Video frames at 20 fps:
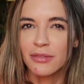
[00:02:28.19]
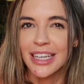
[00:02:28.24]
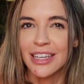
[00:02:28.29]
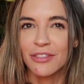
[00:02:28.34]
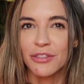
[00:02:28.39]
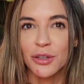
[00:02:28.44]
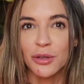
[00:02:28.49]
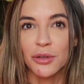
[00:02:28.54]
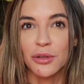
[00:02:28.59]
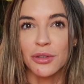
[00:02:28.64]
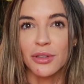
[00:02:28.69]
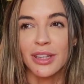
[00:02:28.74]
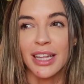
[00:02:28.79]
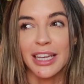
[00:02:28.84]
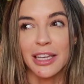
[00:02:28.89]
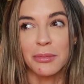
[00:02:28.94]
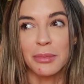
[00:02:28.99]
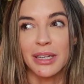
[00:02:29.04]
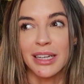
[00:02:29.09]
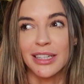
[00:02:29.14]
If you're
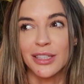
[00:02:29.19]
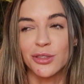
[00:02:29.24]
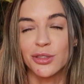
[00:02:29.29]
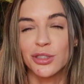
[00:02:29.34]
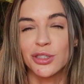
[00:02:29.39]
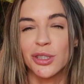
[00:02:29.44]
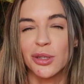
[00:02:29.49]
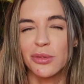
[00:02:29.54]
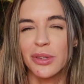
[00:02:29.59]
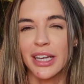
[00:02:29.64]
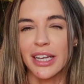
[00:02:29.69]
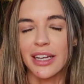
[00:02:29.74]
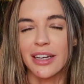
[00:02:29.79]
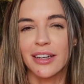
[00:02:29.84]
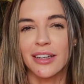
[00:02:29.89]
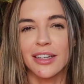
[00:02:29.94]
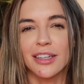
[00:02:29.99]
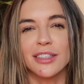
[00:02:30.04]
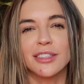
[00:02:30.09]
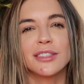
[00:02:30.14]
like me and you just don't like
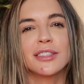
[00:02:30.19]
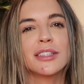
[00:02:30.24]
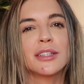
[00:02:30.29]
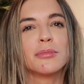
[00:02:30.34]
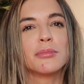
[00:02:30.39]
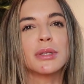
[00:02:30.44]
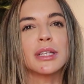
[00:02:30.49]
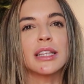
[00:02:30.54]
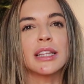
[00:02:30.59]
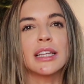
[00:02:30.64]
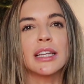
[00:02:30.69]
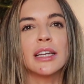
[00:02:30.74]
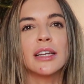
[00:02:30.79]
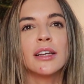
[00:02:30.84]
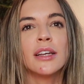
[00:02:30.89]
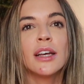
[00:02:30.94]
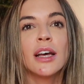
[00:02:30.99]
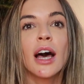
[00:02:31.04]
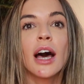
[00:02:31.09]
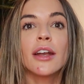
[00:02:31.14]
a completely,
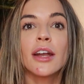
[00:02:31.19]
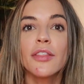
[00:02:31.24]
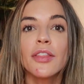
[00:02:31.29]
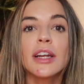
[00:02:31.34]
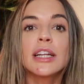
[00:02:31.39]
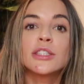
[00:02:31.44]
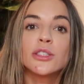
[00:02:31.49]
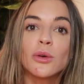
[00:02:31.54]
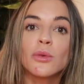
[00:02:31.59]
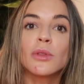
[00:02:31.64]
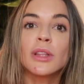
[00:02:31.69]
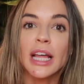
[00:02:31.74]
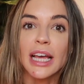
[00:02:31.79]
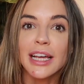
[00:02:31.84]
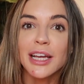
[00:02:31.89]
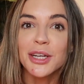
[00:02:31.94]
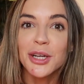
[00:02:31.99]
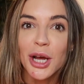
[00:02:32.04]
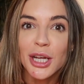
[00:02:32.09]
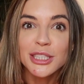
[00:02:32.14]
not that I don't
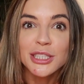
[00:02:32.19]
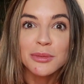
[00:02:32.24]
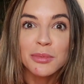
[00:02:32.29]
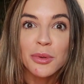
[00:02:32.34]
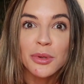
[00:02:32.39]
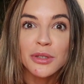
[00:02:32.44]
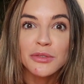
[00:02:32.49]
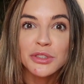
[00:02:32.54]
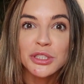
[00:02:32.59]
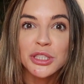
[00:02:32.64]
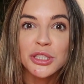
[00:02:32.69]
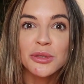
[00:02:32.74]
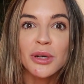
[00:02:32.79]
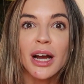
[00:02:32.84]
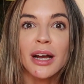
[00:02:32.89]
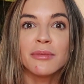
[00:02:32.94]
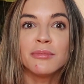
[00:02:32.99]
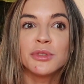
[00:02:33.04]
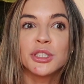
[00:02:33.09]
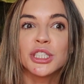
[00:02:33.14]
like a non-supportive shoe,
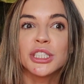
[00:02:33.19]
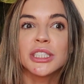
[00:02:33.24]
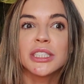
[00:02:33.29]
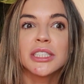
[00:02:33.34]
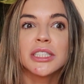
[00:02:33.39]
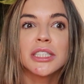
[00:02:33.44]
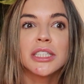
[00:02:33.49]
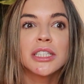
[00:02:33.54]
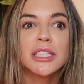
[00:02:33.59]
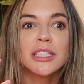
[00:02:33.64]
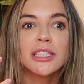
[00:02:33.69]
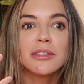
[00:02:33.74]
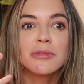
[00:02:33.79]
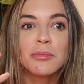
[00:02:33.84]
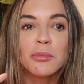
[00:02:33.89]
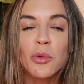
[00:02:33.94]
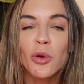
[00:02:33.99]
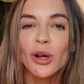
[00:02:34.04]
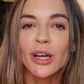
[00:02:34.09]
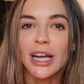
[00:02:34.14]
I'm just
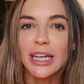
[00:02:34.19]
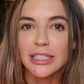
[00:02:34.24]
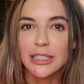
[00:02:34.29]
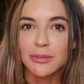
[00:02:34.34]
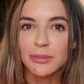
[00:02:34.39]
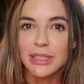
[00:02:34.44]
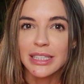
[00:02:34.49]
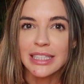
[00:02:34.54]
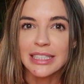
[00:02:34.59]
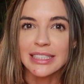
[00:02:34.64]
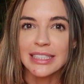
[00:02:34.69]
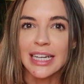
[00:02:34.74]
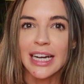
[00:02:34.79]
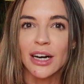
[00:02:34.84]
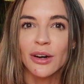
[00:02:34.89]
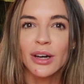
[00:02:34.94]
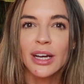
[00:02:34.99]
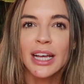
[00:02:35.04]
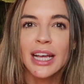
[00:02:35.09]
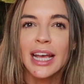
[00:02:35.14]
more accustomed to these
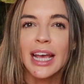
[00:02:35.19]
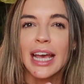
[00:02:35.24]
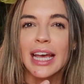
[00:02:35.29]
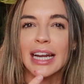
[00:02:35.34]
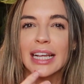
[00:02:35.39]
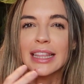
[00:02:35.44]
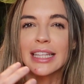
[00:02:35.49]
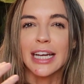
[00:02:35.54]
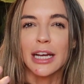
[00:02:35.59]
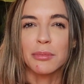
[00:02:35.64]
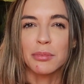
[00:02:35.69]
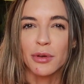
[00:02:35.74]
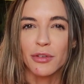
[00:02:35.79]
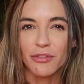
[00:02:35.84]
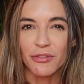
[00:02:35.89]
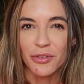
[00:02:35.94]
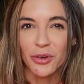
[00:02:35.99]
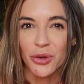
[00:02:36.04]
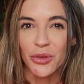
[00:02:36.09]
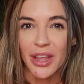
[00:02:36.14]
now, and I think I
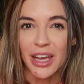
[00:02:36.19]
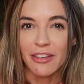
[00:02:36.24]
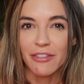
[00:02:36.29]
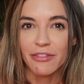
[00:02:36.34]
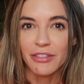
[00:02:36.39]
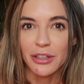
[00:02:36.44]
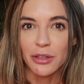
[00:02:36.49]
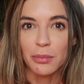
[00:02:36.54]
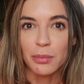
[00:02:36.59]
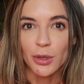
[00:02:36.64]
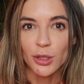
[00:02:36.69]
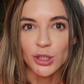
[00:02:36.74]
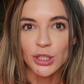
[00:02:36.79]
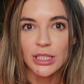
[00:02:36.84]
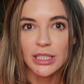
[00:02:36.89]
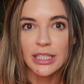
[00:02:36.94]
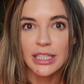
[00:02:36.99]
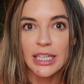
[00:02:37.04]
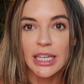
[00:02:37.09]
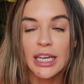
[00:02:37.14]
prefer that feel
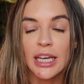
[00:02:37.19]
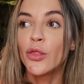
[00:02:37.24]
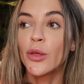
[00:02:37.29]
personally.